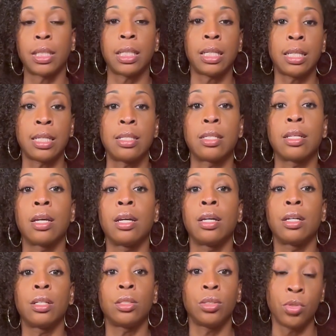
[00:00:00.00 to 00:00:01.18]
please
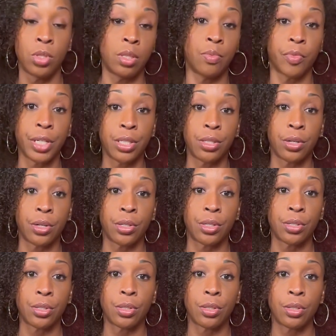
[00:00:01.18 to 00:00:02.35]
do some
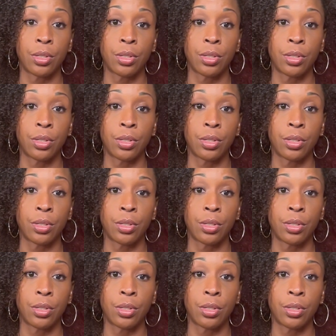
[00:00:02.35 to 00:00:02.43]
research.